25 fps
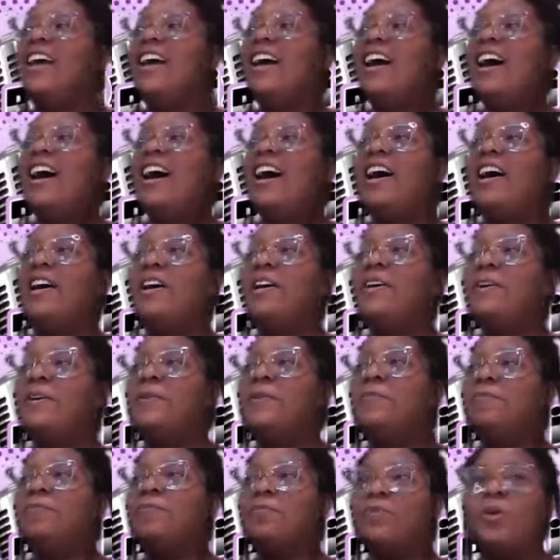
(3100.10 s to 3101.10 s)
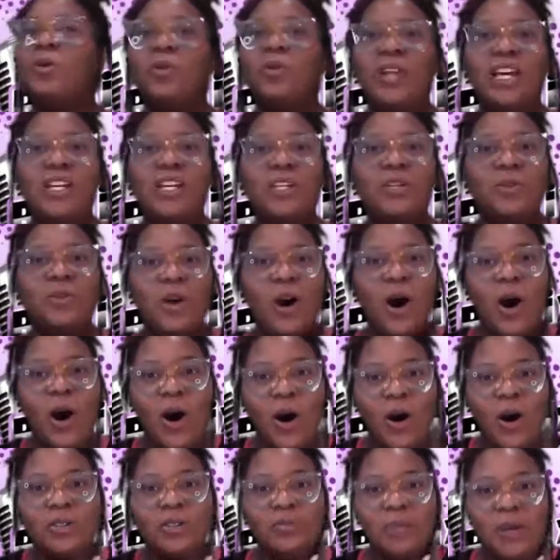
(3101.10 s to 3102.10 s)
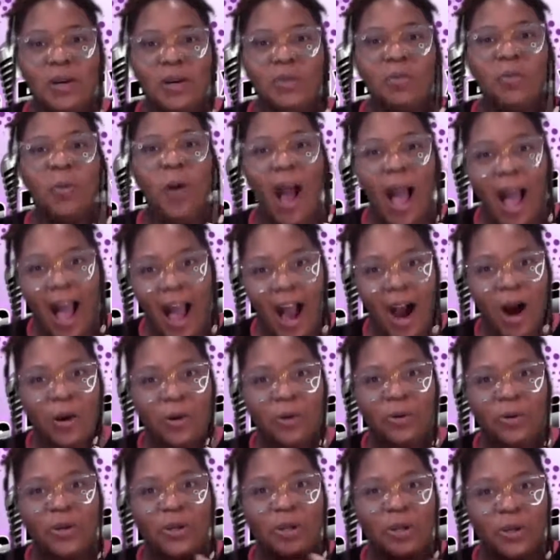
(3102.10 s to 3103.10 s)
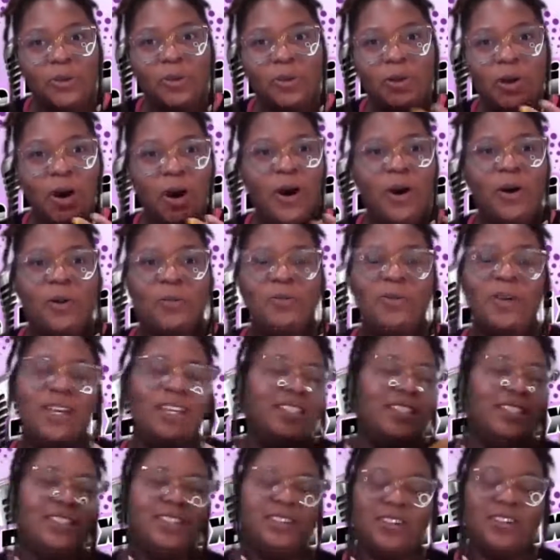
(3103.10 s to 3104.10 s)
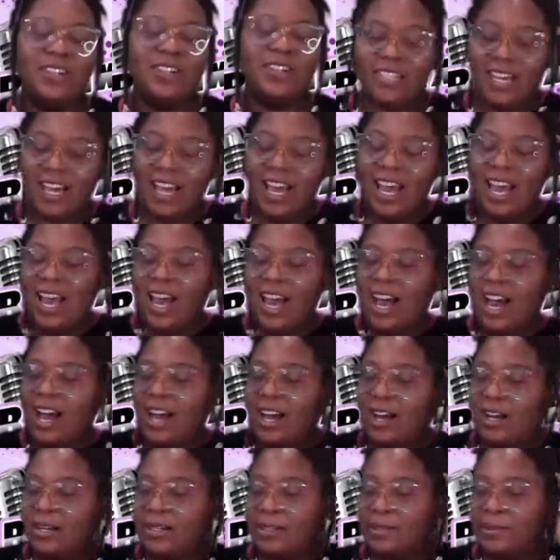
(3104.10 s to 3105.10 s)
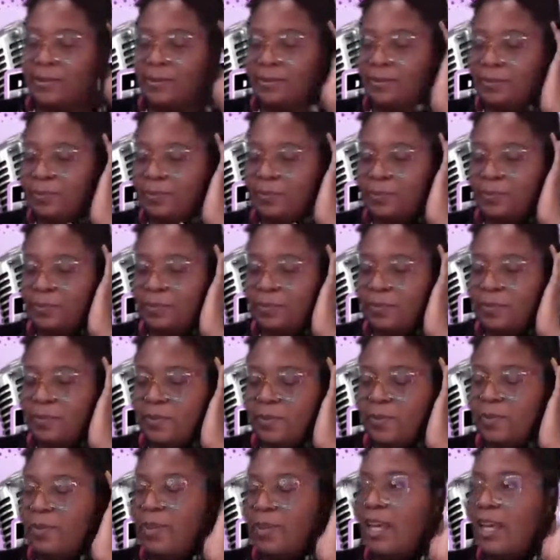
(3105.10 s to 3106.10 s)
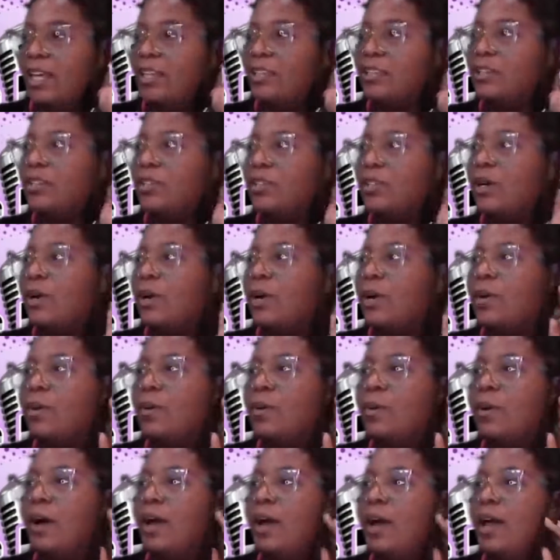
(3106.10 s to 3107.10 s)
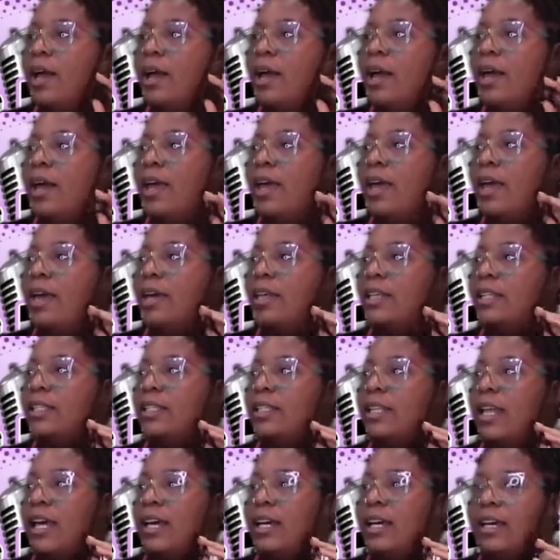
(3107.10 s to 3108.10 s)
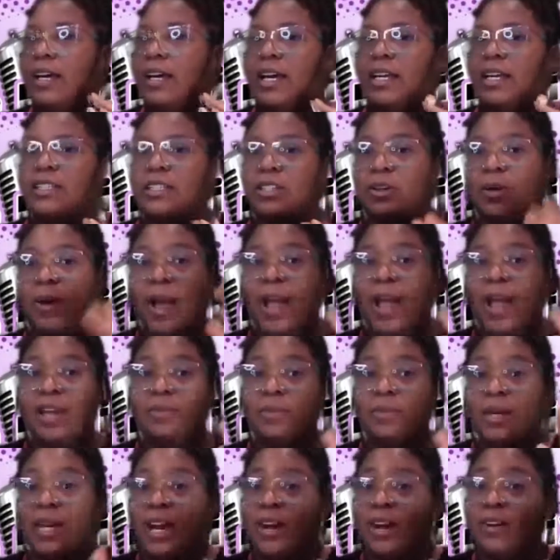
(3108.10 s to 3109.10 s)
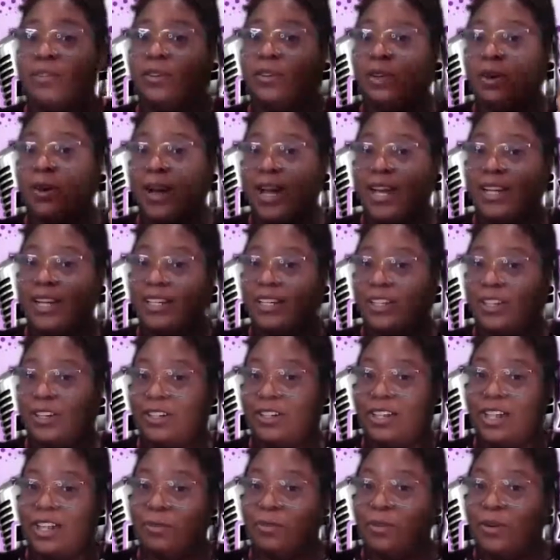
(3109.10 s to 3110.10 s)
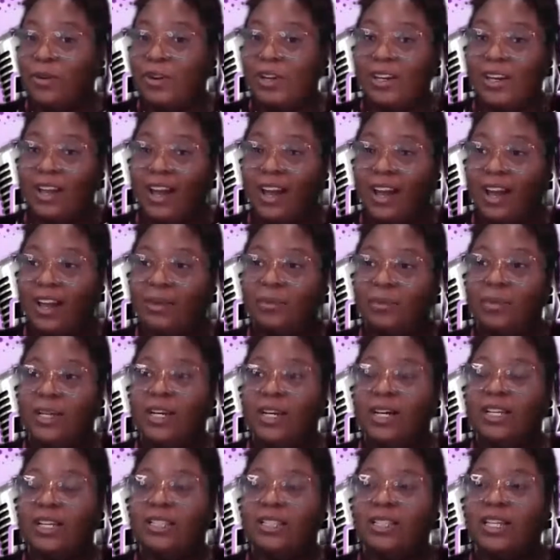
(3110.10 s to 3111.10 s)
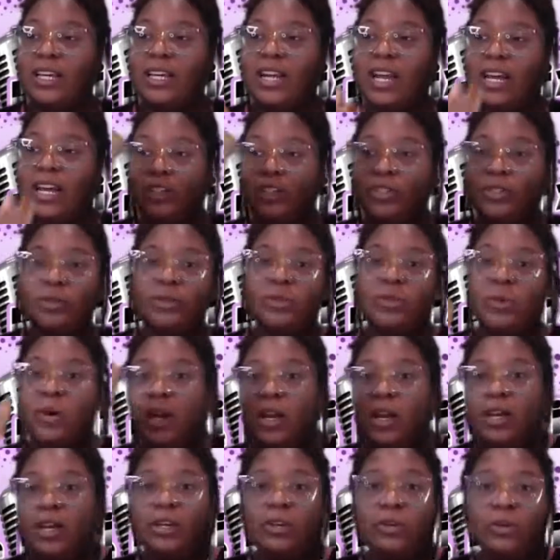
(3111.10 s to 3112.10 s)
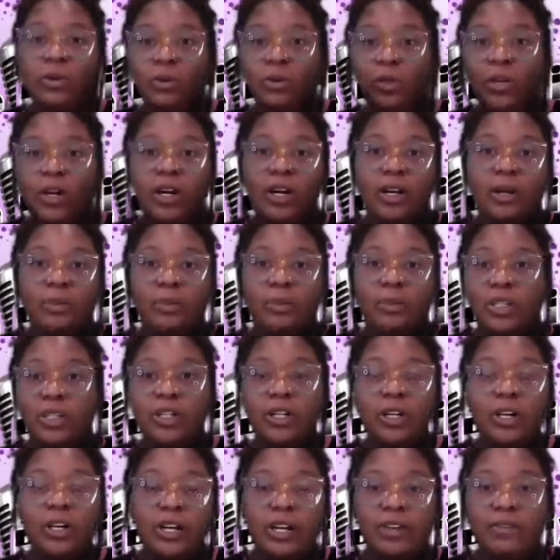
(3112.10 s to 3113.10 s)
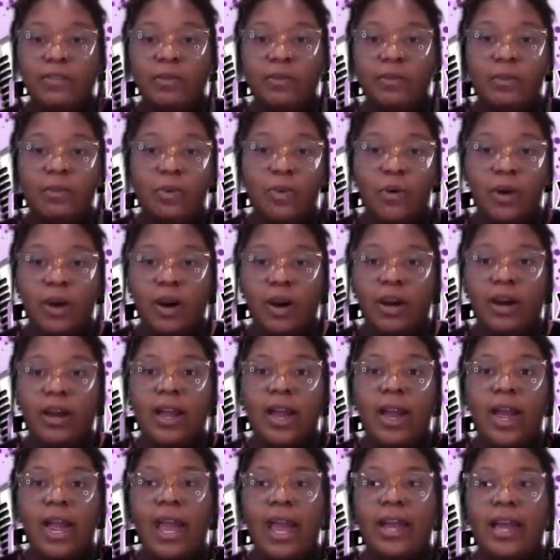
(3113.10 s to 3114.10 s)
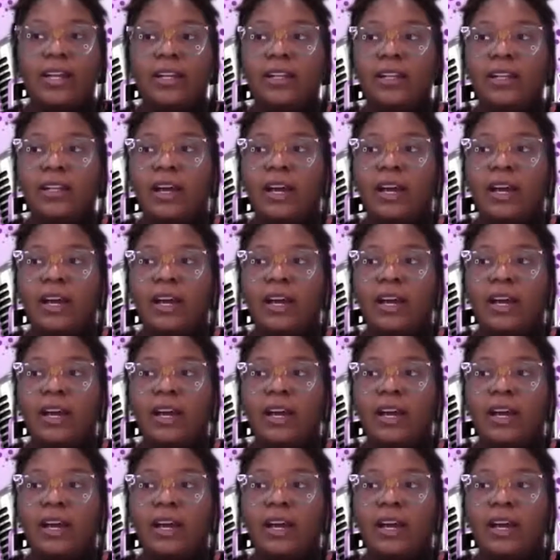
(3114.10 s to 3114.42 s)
Or like you called me. Wow. You called me. It's so crazy. Um, and so it's like and so I had to be careful though. I had to learn that borderline because then as you learn and mature even more and